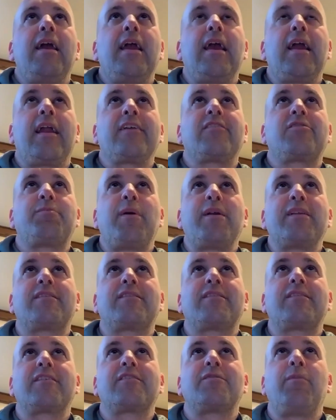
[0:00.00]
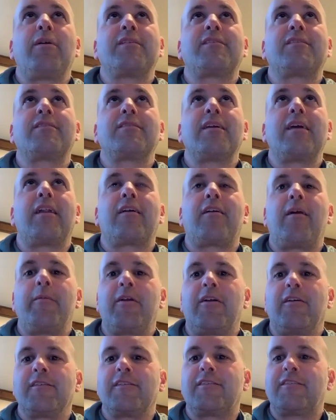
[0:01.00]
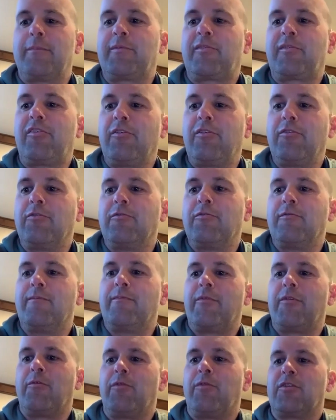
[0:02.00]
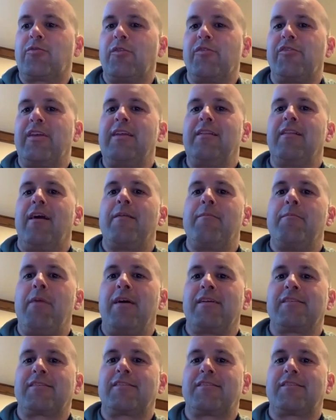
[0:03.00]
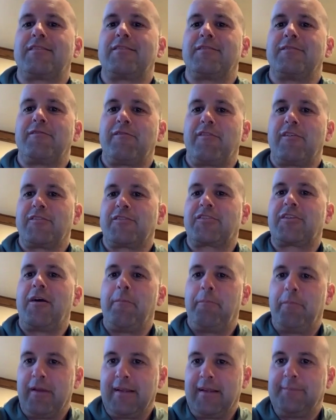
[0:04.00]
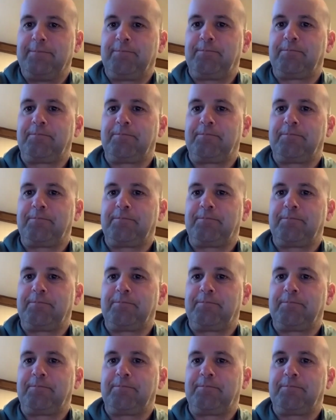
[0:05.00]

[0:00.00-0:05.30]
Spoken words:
And I spent 6 months at a company called Zip2, which was Elon Musk's first company,